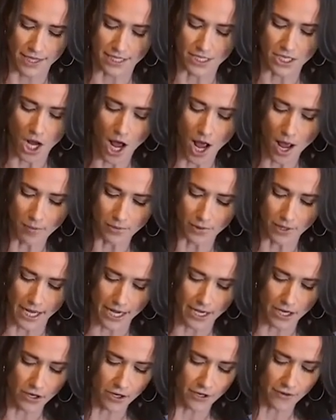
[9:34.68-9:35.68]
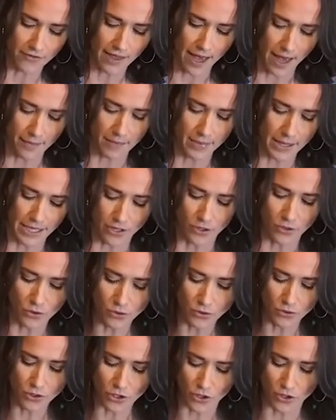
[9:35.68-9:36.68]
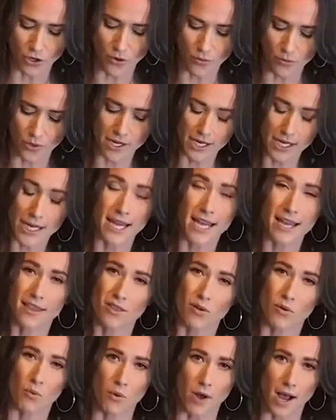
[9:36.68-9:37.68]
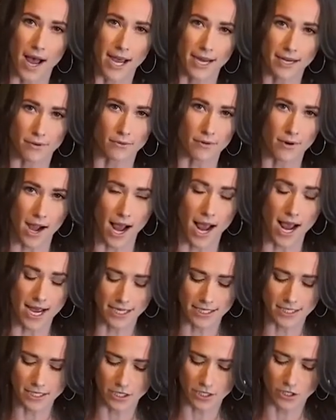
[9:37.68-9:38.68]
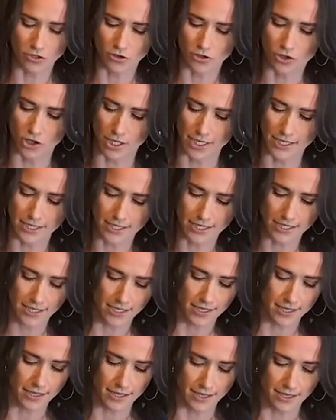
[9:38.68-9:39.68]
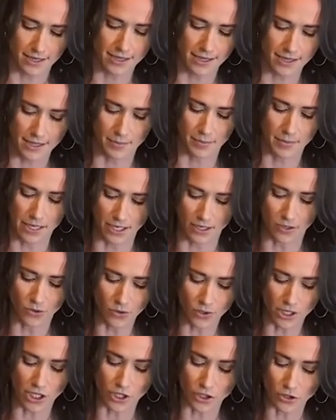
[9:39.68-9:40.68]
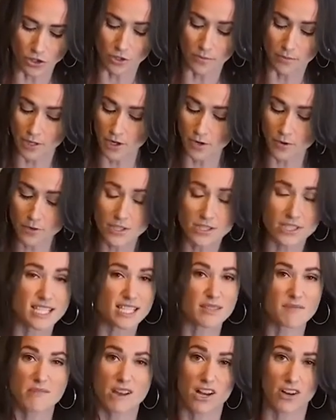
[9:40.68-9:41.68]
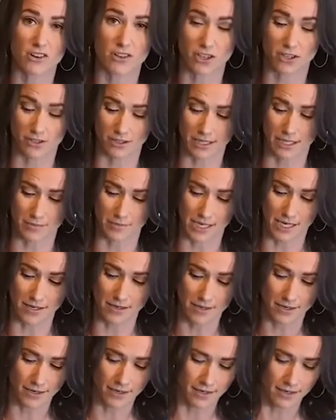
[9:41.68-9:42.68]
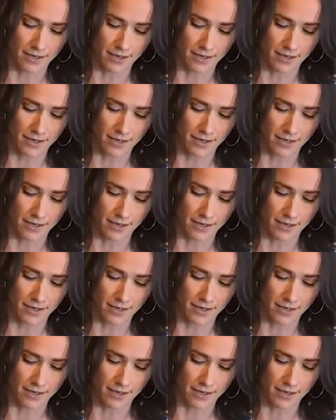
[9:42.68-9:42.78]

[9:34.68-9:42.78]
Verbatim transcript: the top layer of that peel. You don't wanna get the white rind, just the peel. And you should be able to smell your lemon